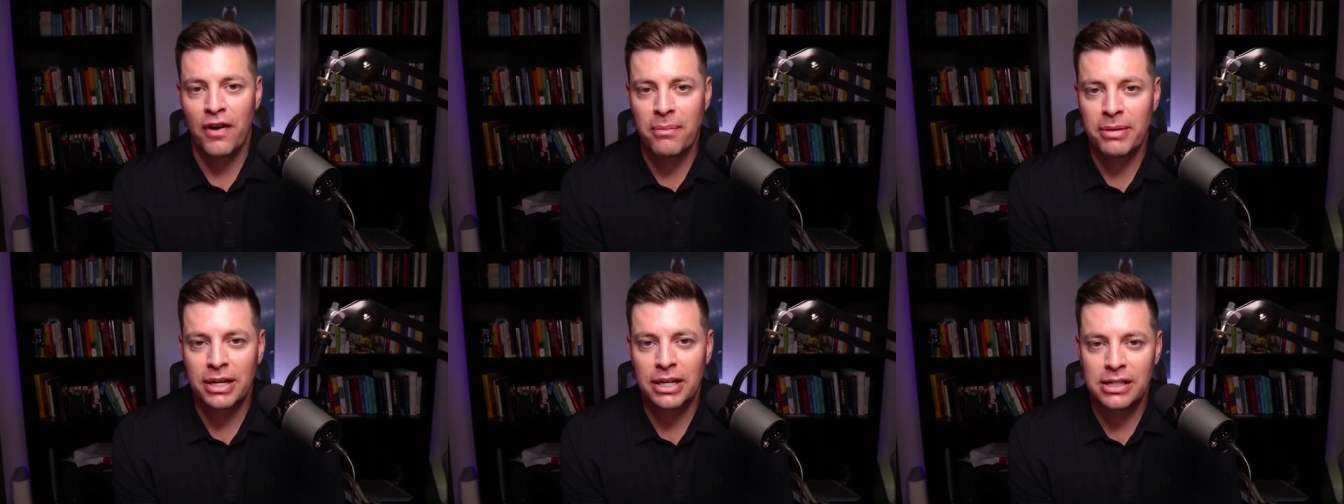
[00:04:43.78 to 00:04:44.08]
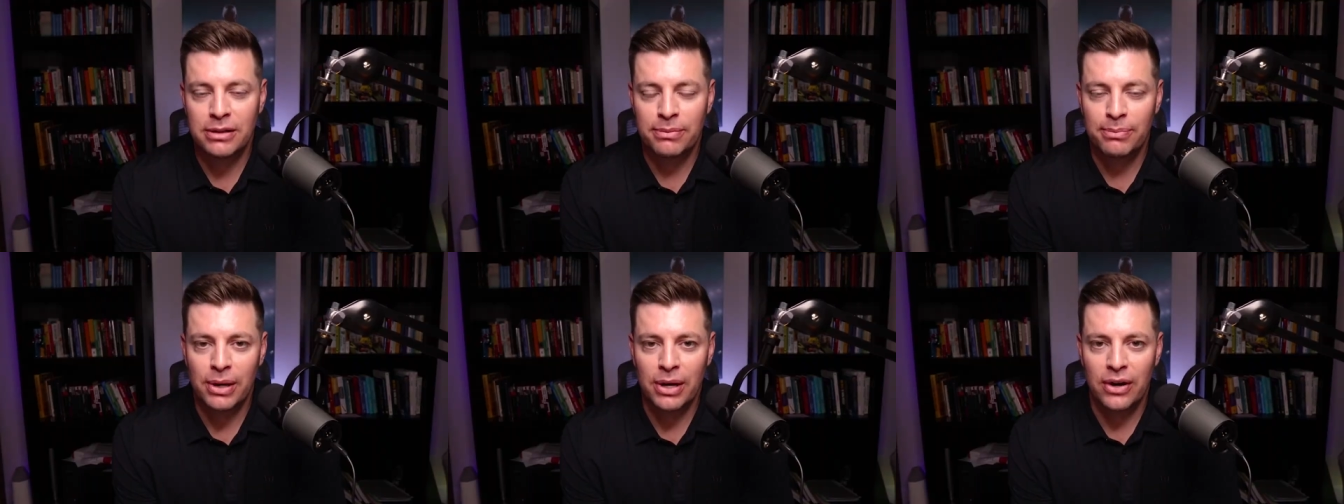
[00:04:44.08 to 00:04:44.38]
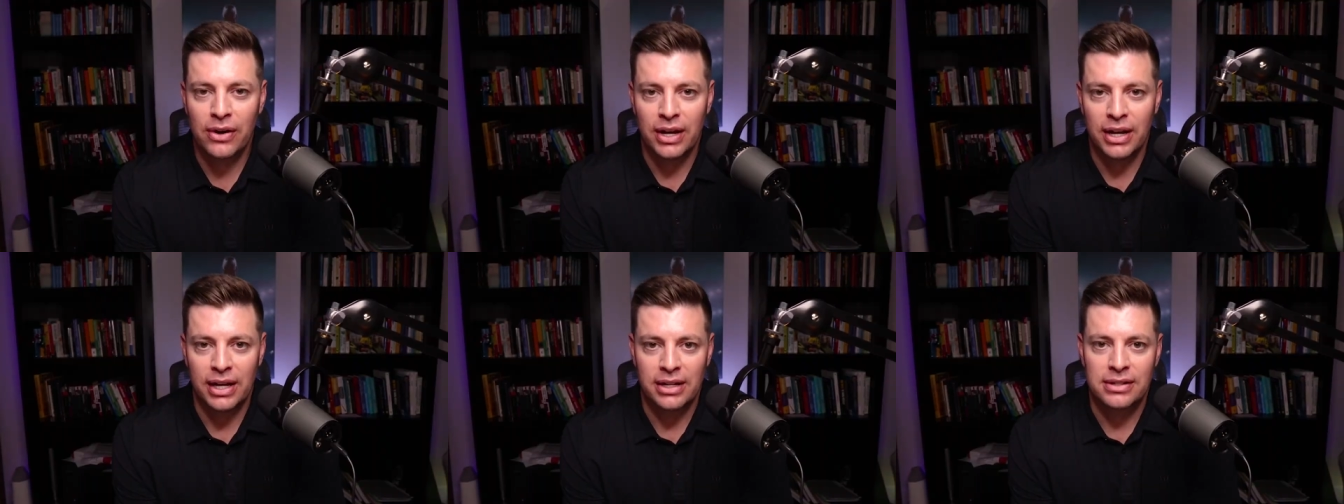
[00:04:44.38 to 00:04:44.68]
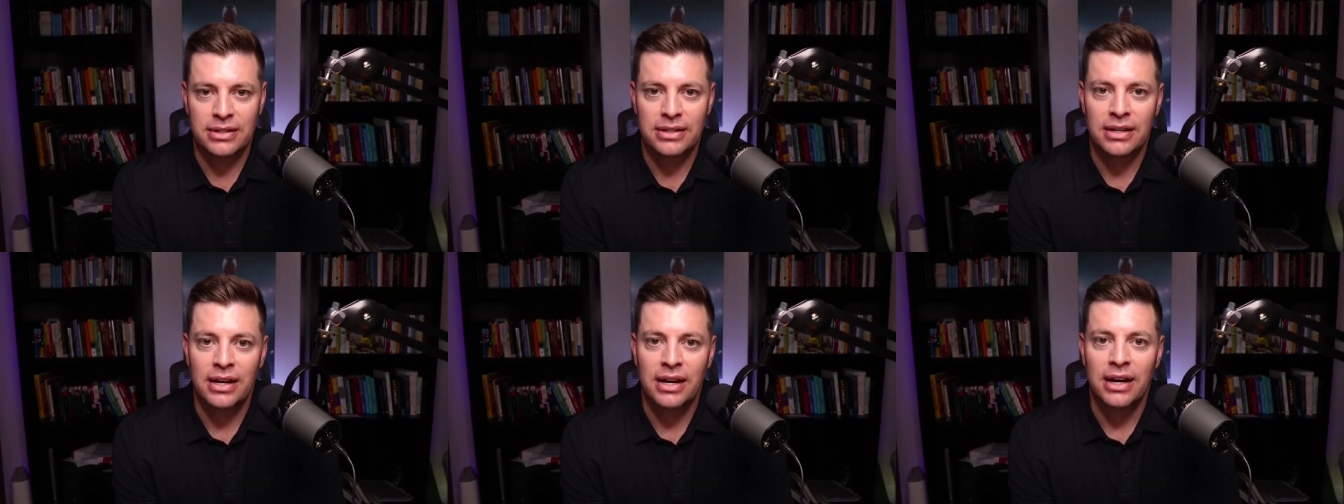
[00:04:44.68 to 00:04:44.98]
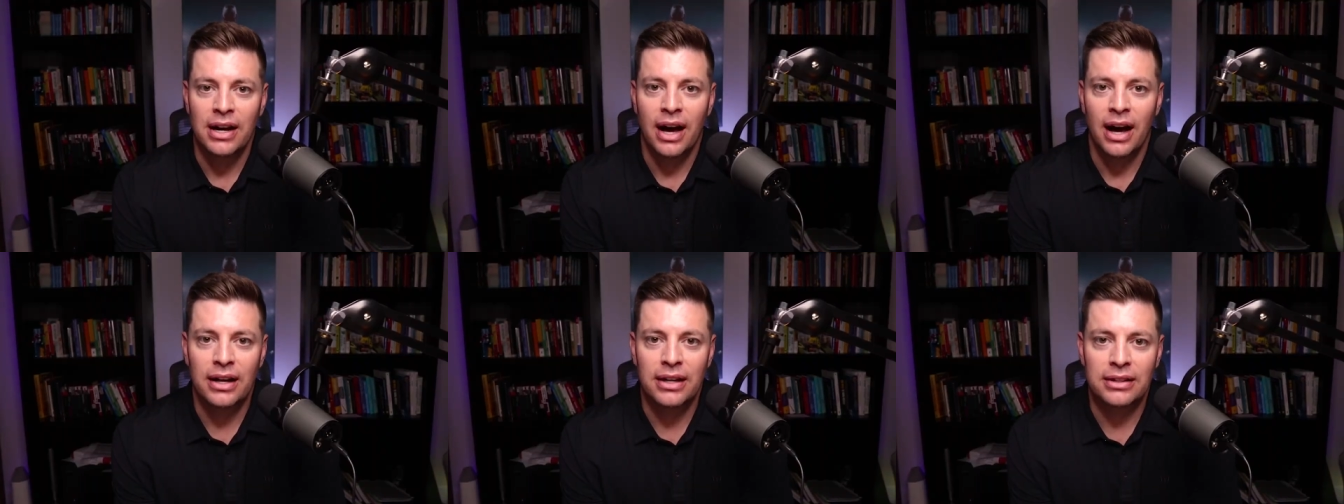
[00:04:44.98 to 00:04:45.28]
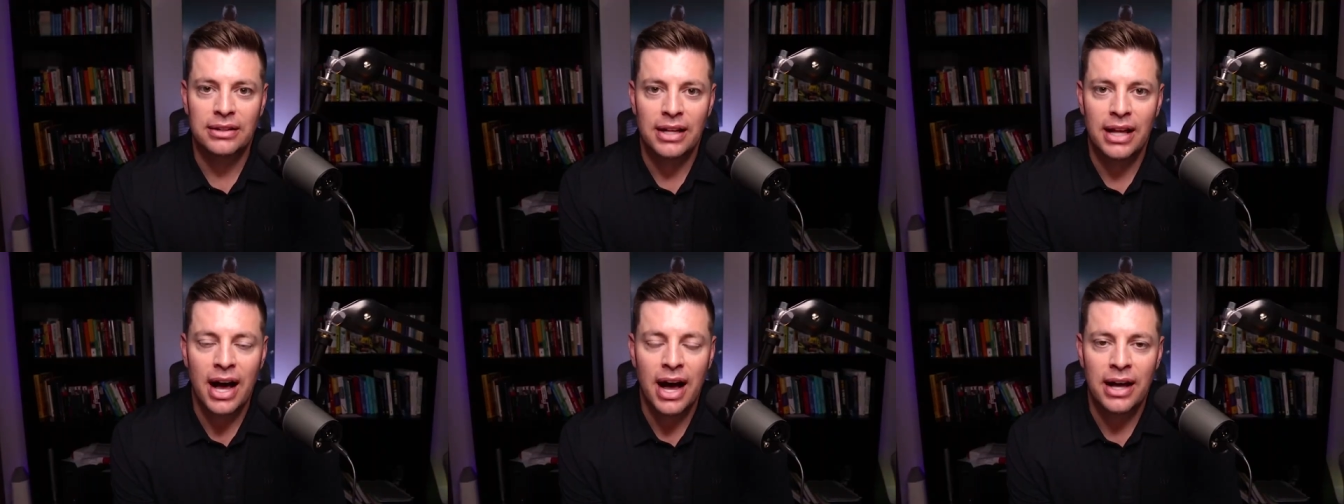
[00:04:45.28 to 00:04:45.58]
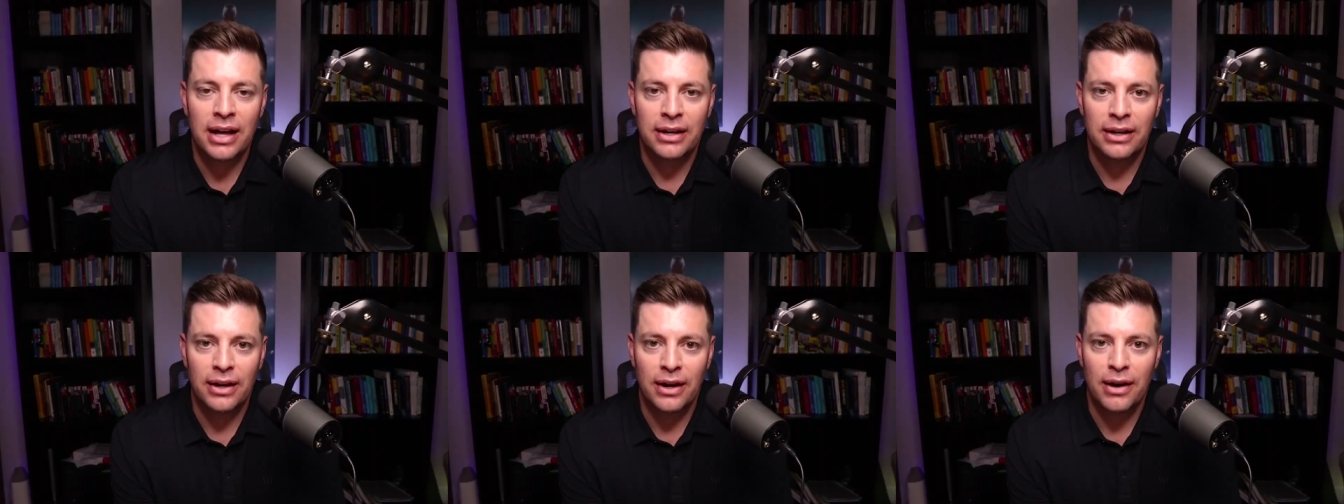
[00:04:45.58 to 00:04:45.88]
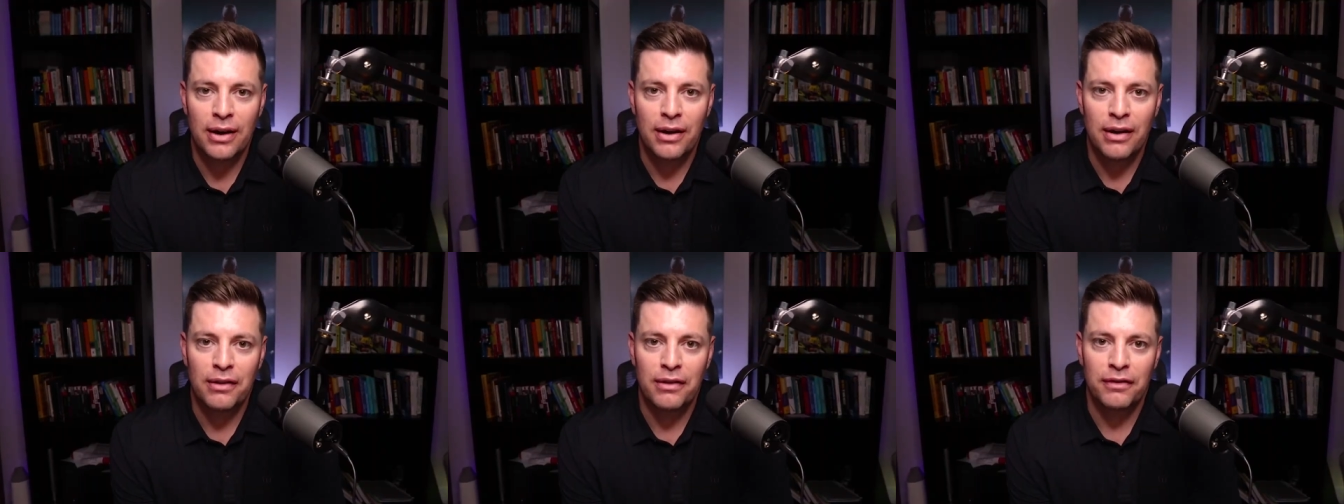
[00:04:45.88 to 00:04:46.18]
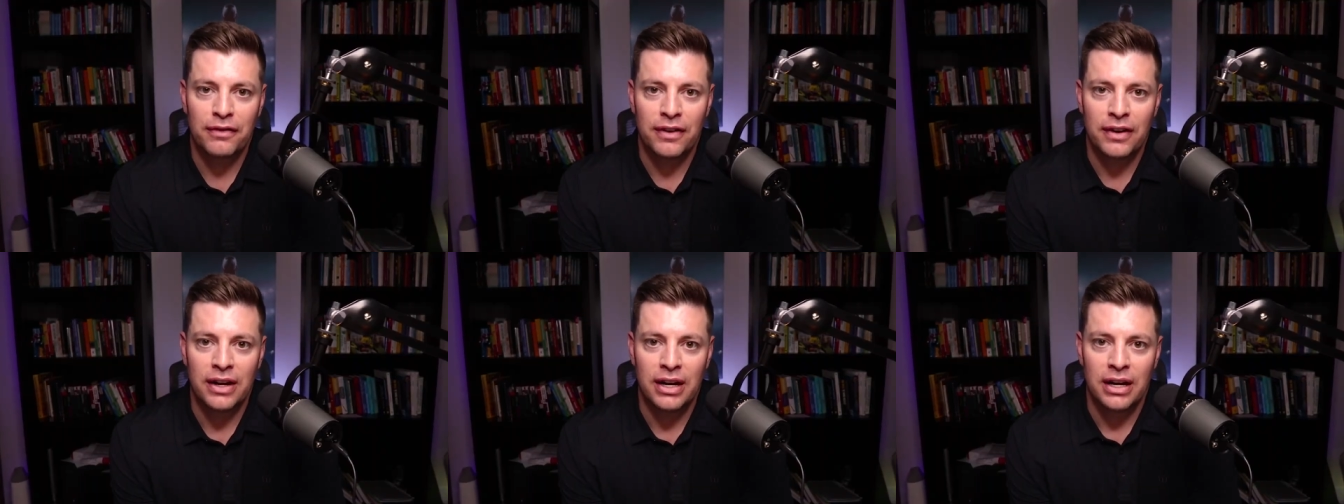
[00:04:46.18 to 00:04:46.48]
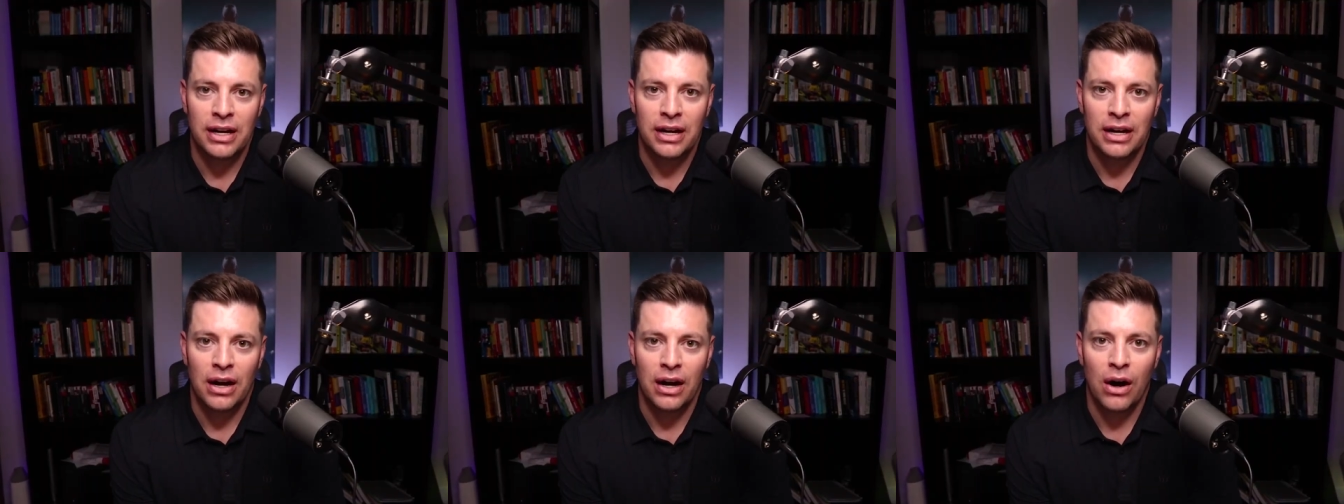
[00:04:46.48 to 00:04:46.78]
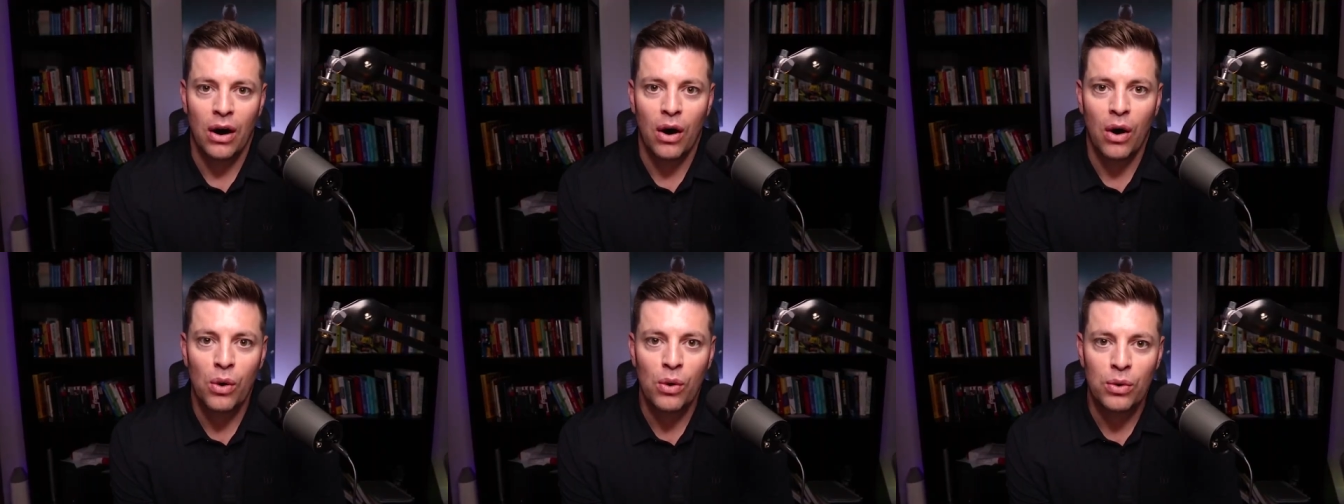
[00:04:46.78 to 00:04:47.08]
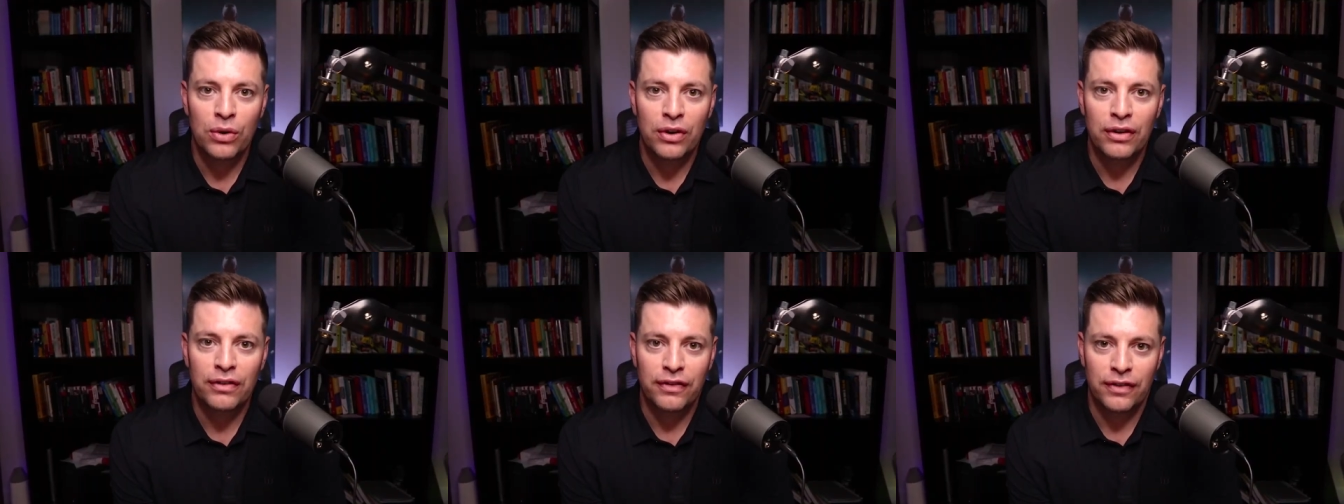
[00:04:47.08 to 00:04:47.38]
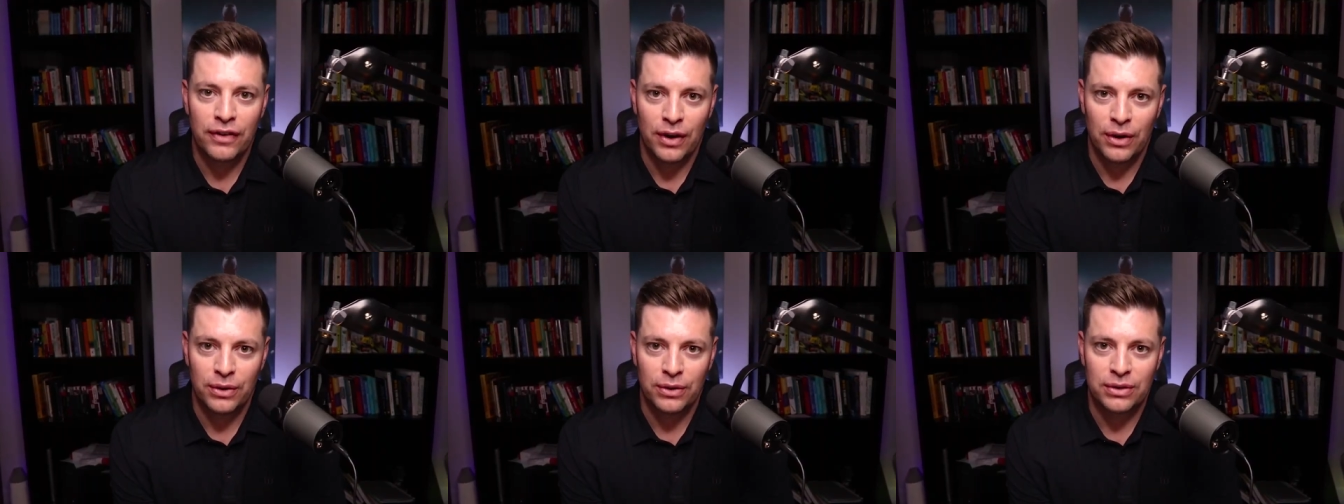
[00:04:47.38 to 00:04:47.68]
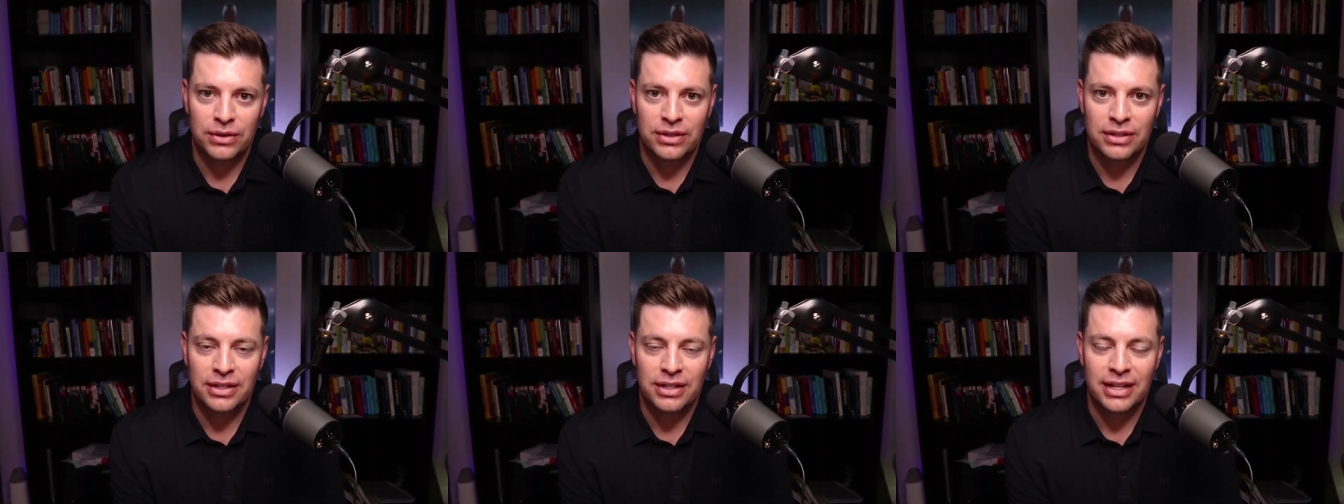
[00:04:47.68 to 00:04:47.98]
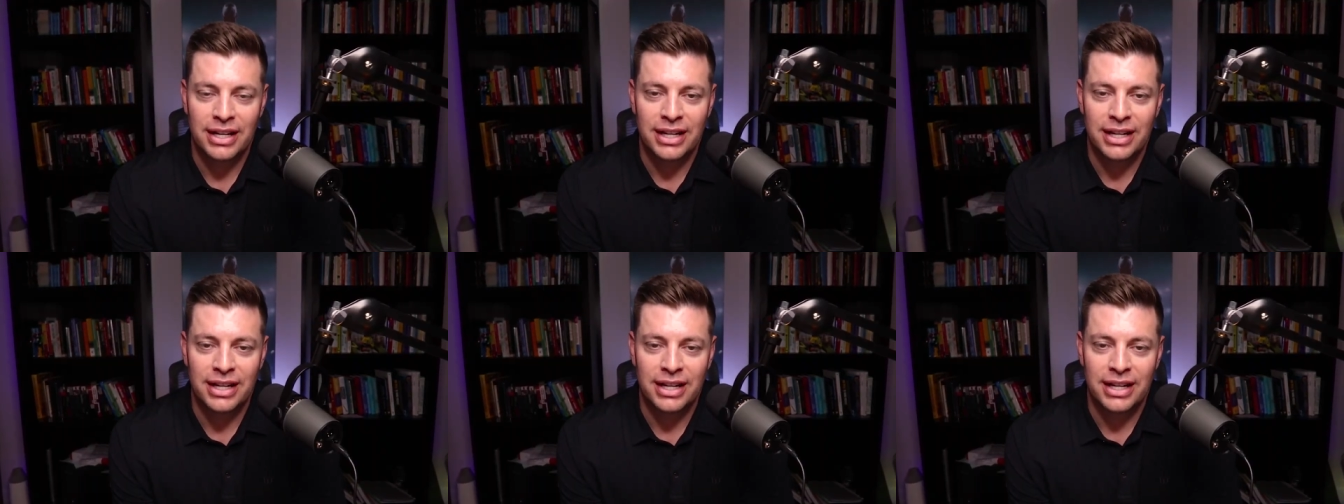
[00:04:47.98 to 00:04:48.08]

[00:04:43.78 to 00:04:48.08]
experience, a lot of older folks